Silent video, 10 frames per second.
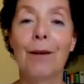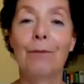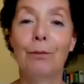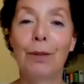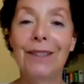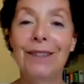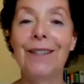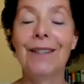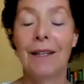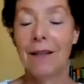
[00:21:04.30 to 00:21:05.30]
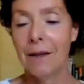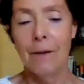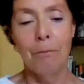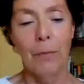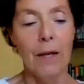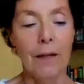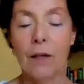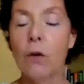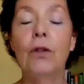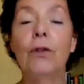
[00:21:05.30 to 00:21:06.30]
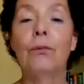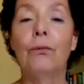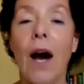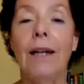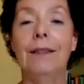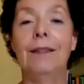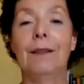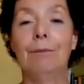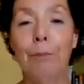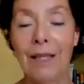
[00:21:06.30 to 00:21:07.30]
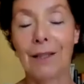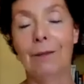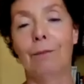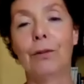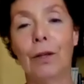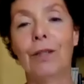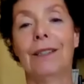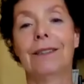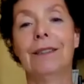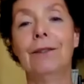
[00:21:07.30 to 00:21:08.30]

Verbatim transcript: capabilities, and I couldn't find a better product,